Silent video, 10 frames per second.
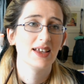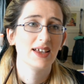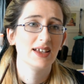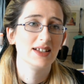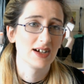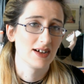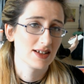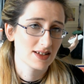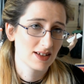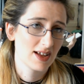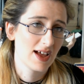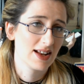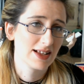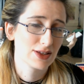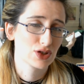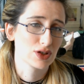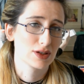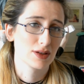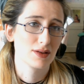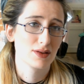he died, and it's just
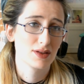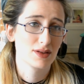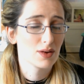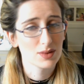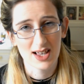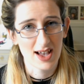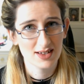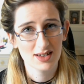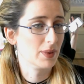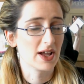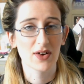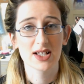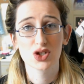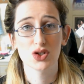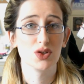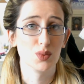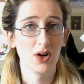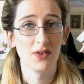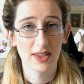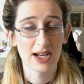so sad. But if I had to choose
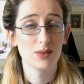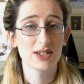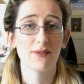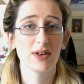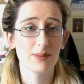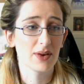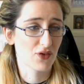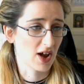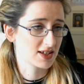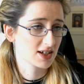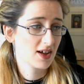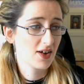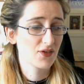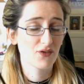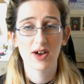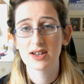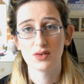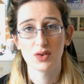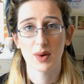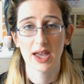one, then it would definitely be Fred. Fred all
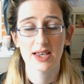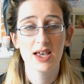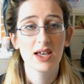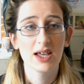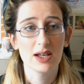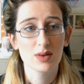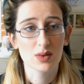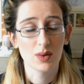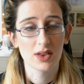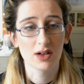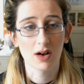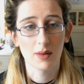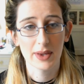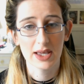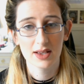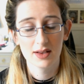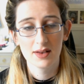the way. He was the one that got me.